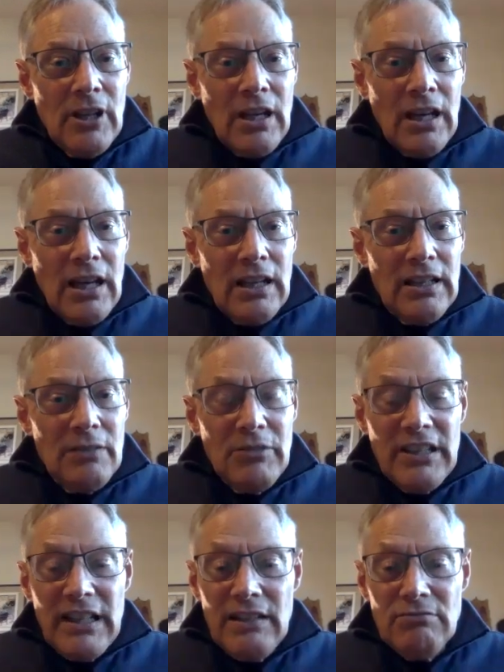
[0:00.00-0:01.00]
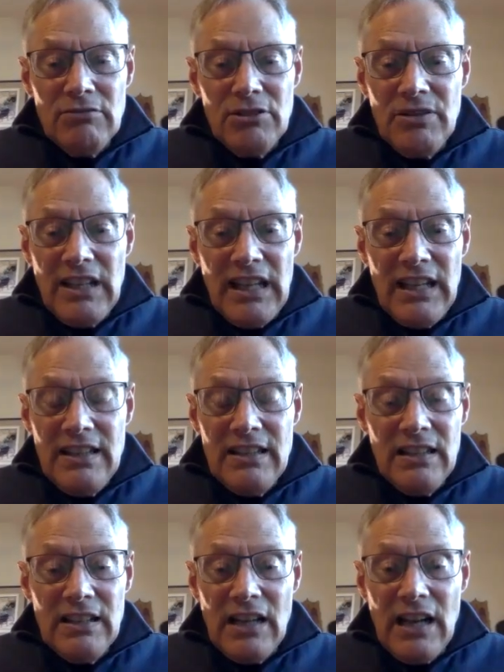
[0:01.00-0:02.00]
And without doing
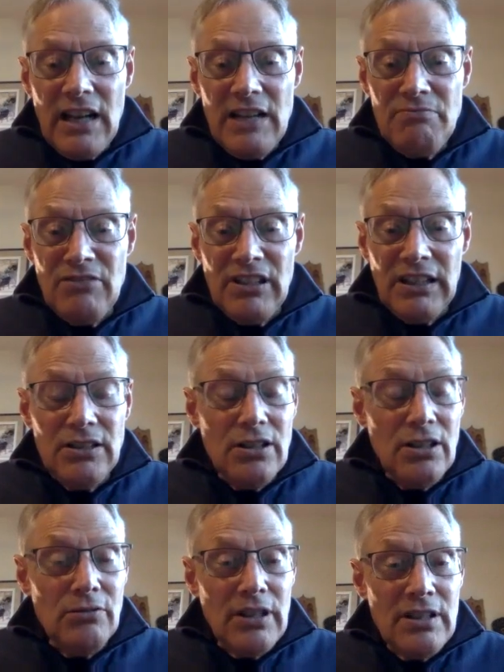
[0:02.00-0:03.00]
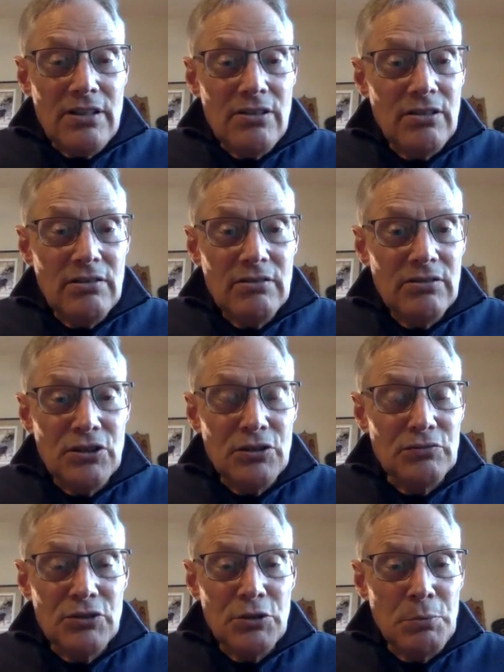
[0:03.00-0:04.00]
anything that I really noticed
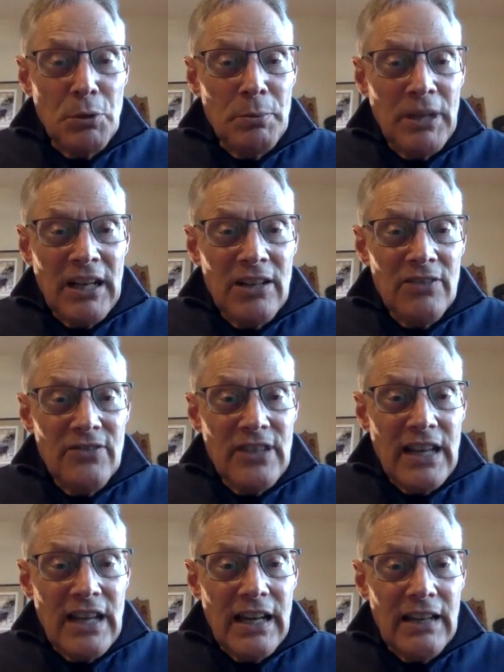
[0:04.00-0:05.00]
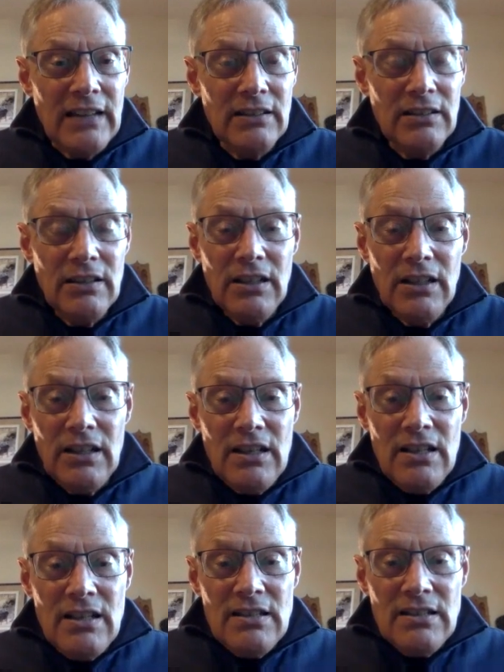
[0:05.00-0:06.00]
to prepare for that,
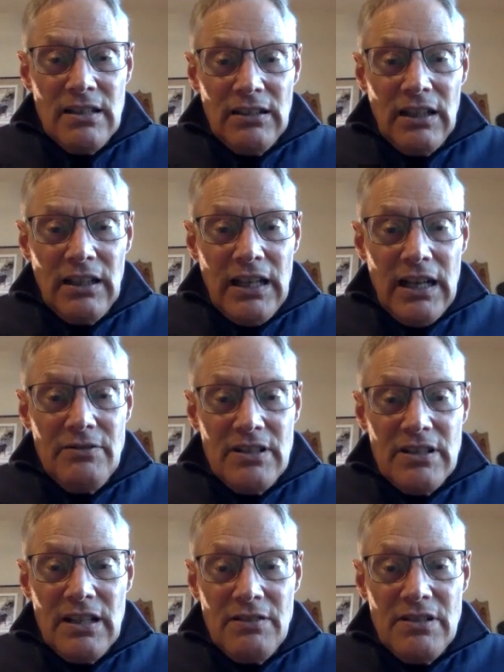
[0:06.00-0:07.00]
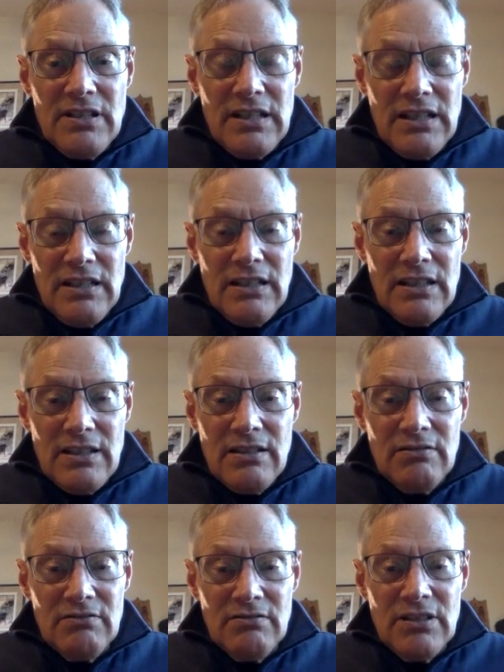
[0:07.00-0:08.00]
suddenly I was in
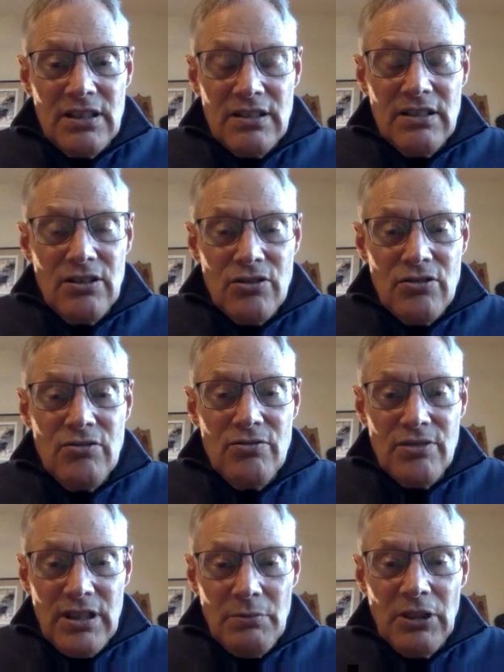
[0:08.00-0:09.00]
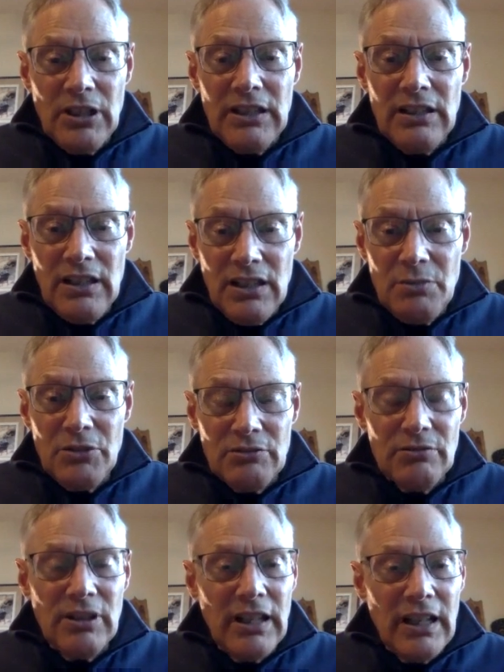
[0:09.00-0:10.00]
this extremely intimate
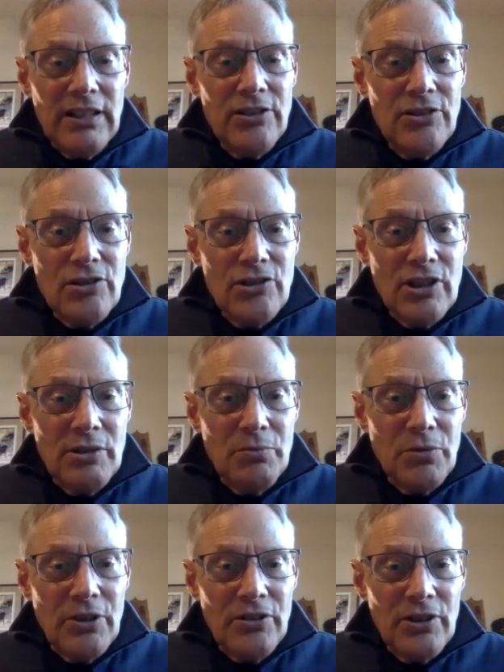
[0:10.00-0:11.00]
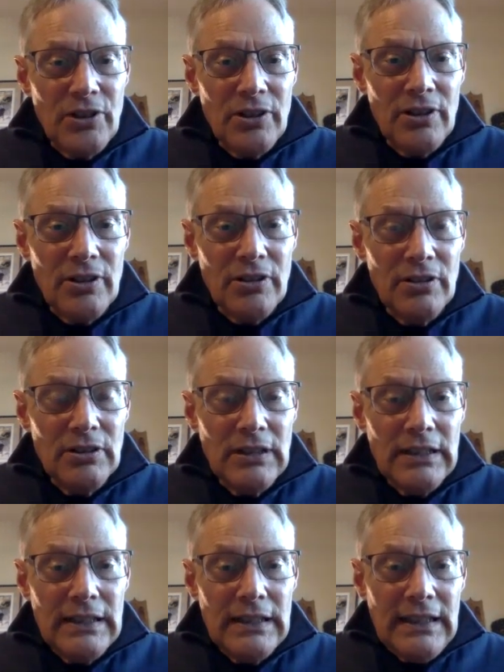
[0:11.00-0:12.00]
relationship with her,
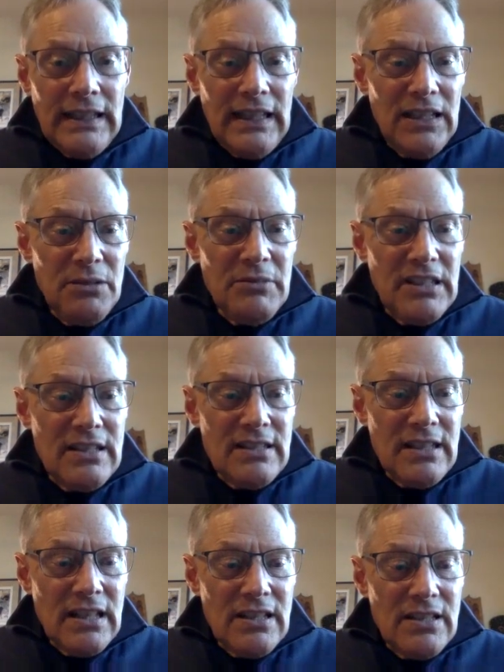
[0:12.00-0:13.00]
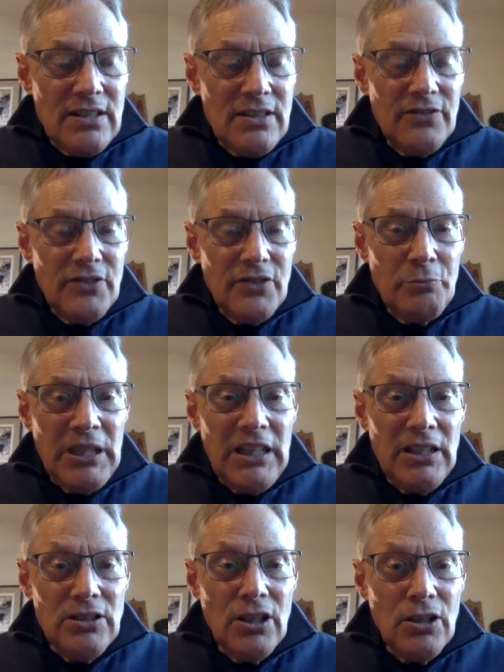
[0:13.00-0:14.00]
intimate in the sense of
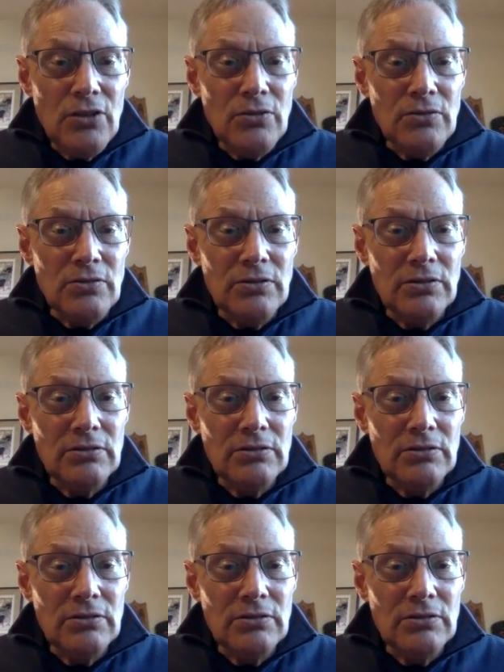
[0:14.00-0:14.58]
being known